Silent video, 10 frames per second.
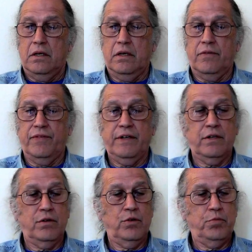little
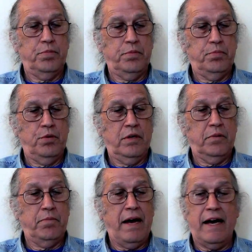finger loop, pull
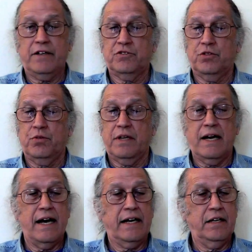it back so
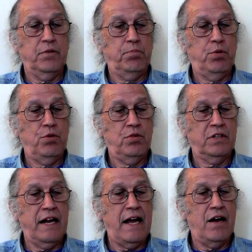that I can
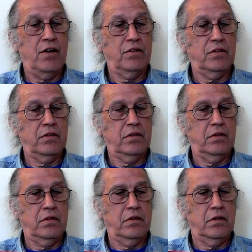pull down
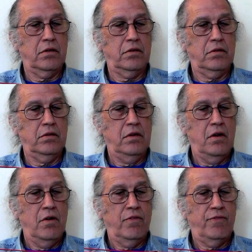the
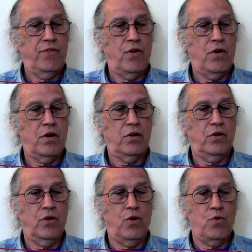
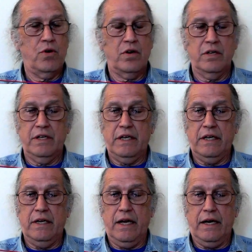far lower
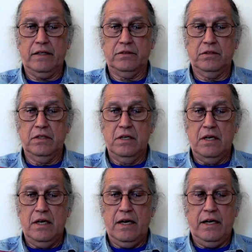index
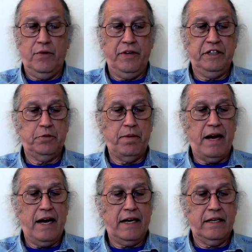and reach
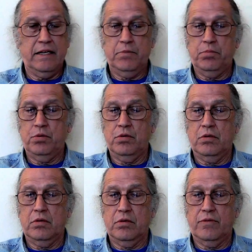back and
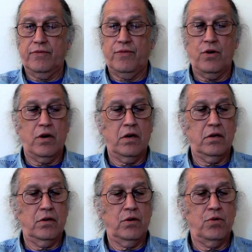pull the
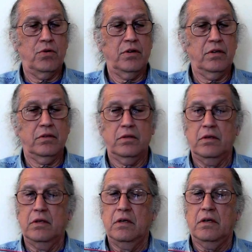far lower
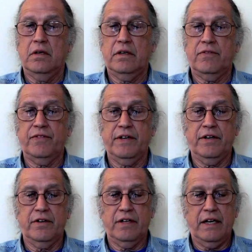little
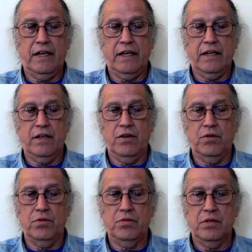finger and let
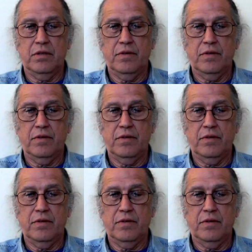go